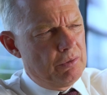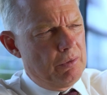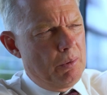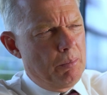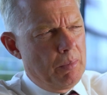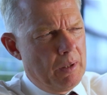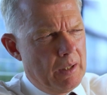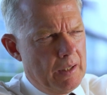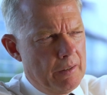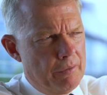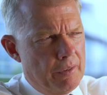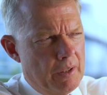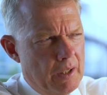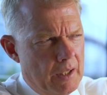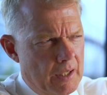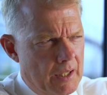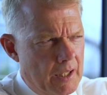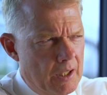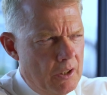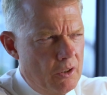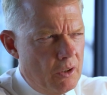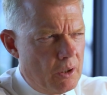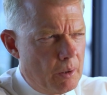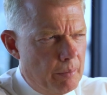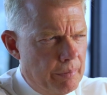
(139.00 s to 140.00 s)
We believe
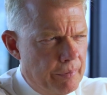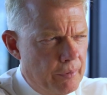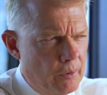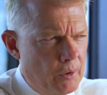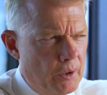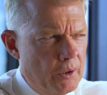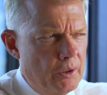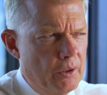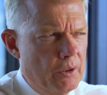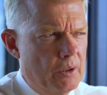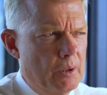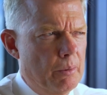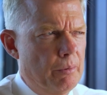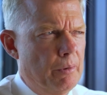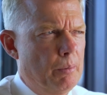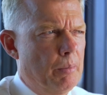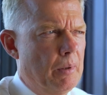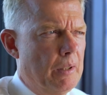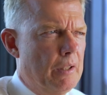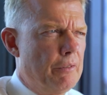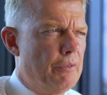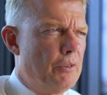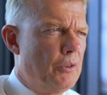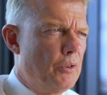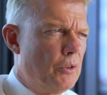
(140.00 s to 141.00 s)
in Europe for Europe. We
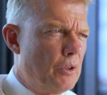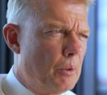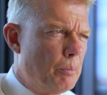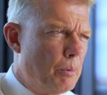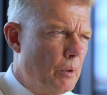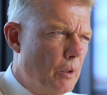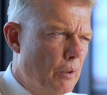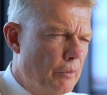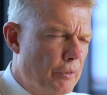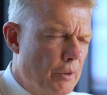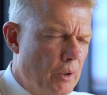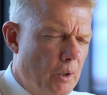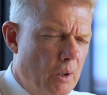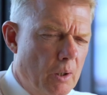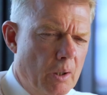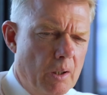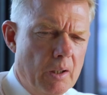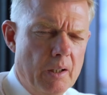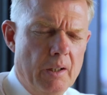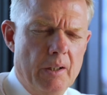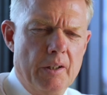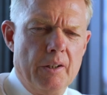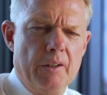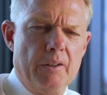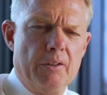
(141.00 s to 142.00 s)
believe in Europe
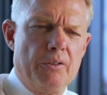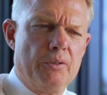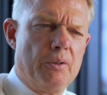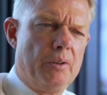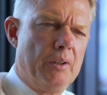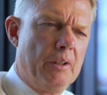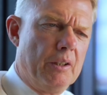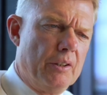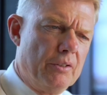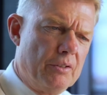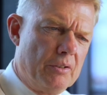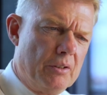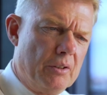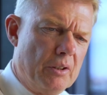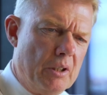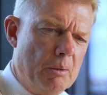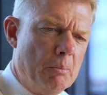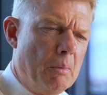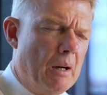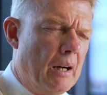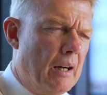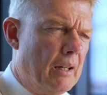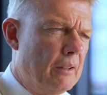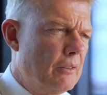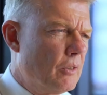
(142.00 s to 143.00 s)
overall. So there is
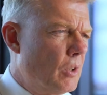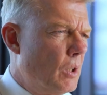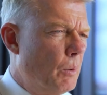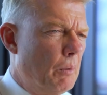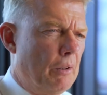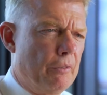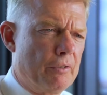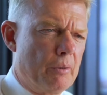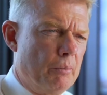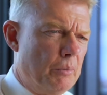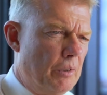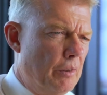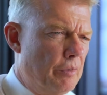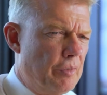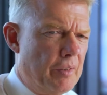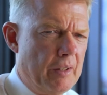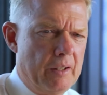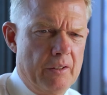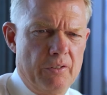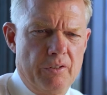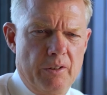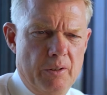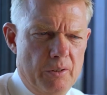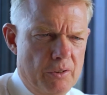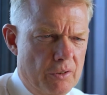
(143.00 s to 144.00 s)
demand coming from
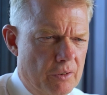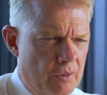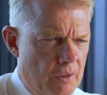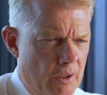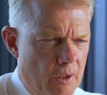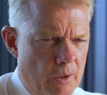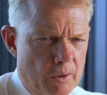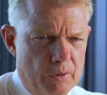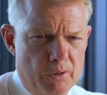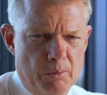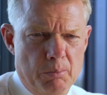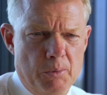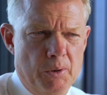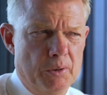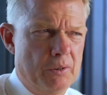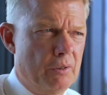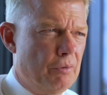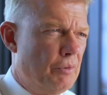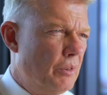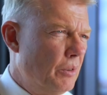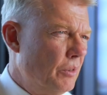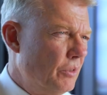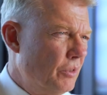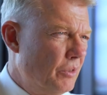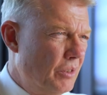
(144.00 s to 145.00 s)
defense industry,
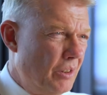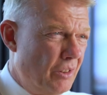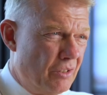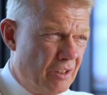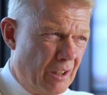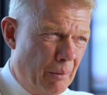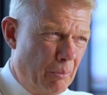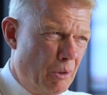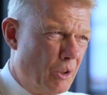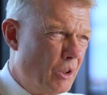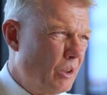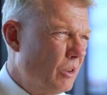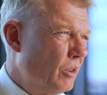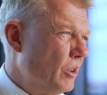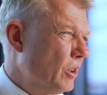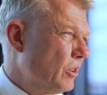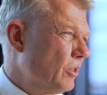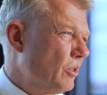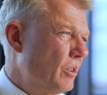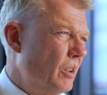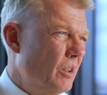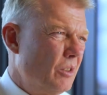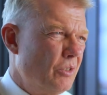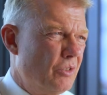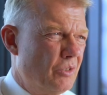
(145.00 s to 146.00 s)
automotive industry,
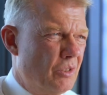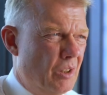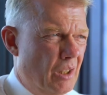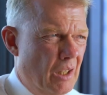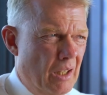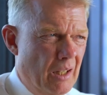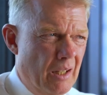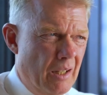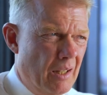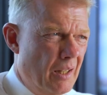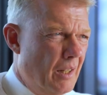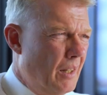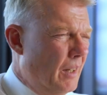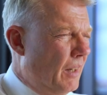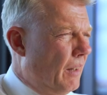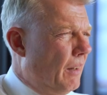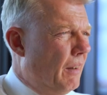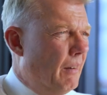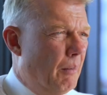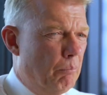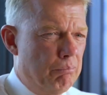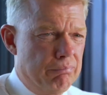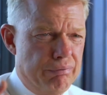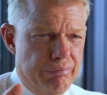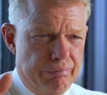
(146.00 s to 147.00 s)
semiconductor industry,
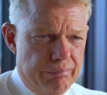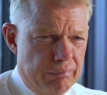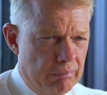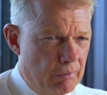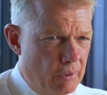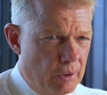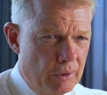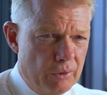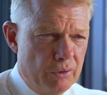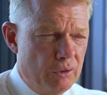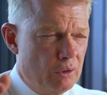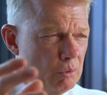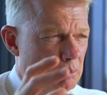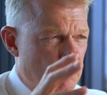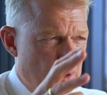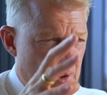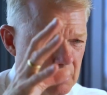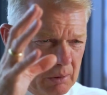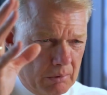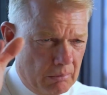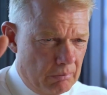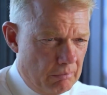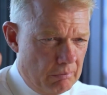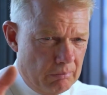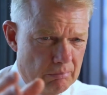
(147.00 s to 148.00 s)

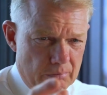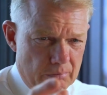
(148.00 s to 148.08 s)
consumer